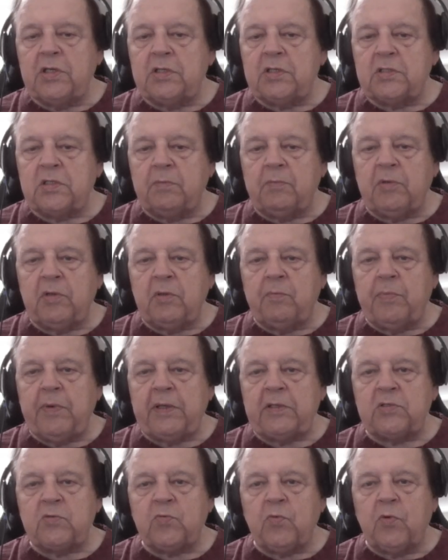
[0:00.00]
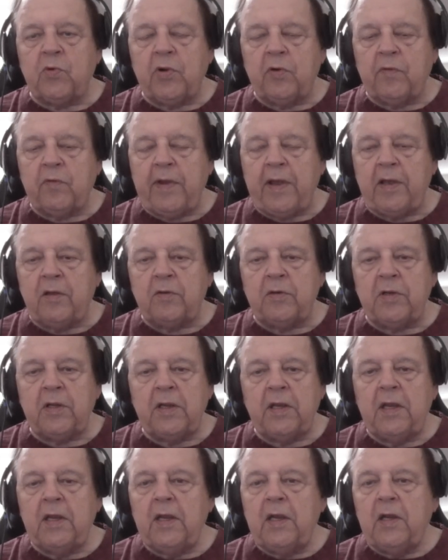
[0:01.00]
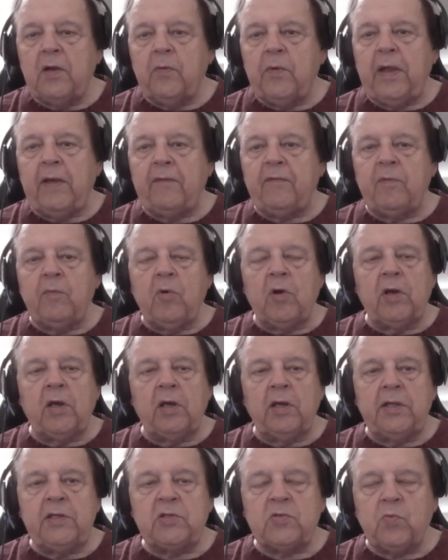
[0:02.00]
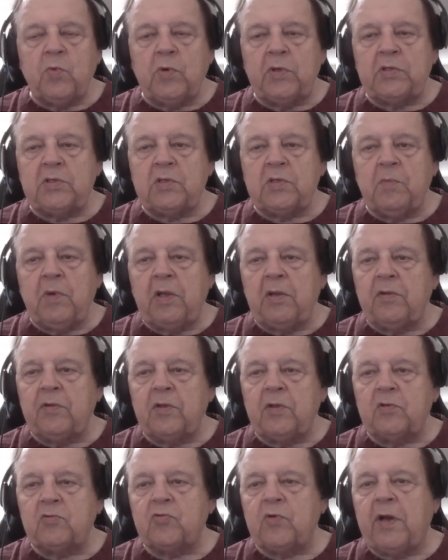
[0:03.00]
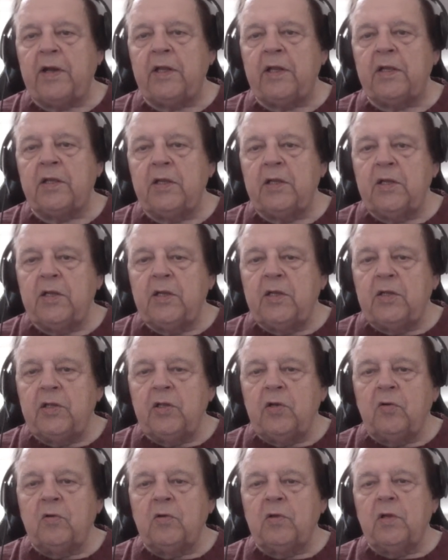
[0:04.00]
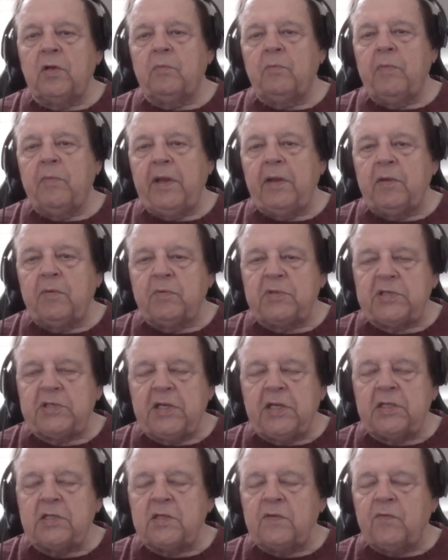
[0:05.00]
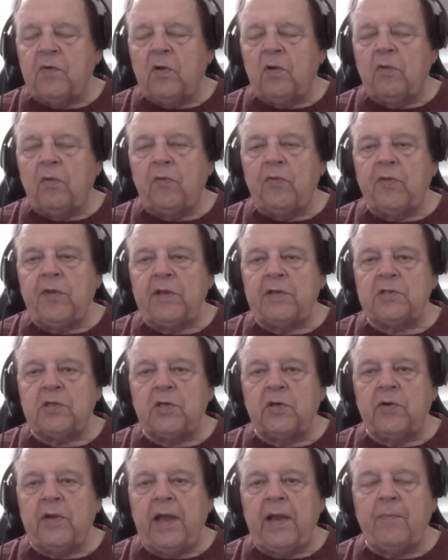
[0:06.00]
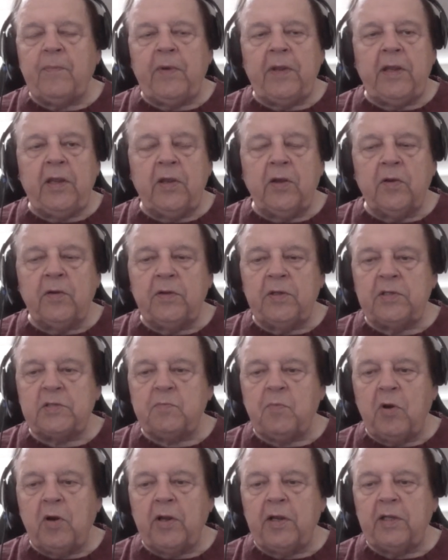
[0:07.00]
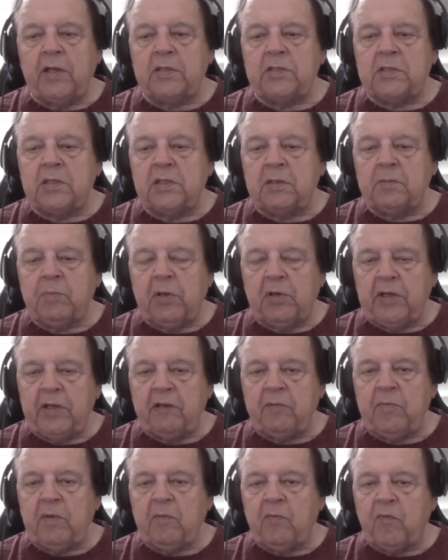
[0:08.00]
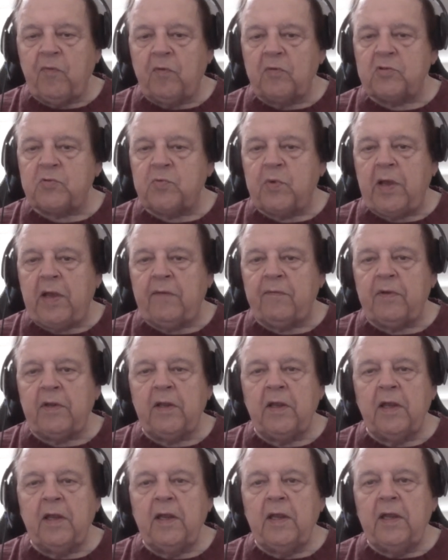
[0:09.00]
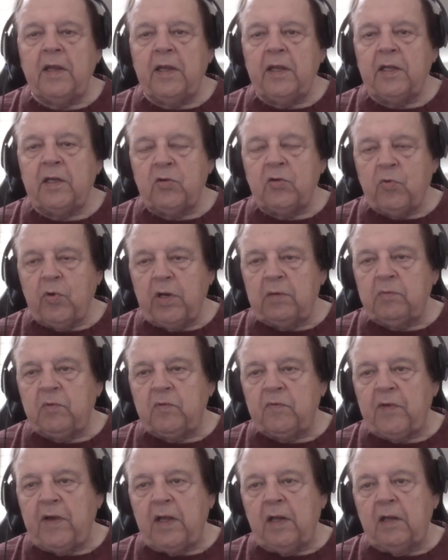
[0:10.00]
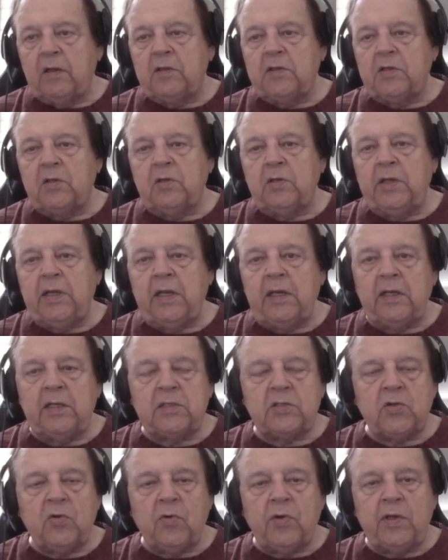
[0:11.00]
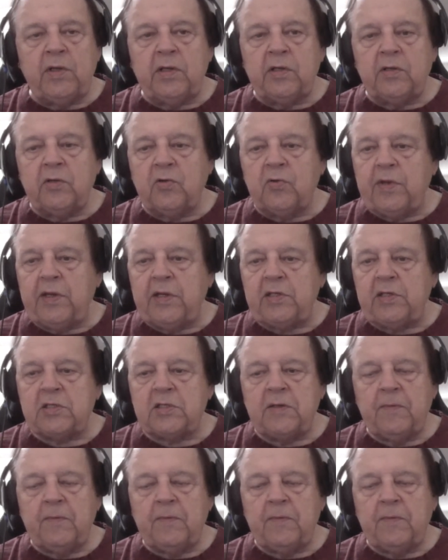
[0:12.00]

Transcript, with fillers: some of the best work around. We have him on at least once a month to try to, you know, make sense of all the things that are happening here in these markets. And believe me, folks, we're having incredible volatility, and it's going to increase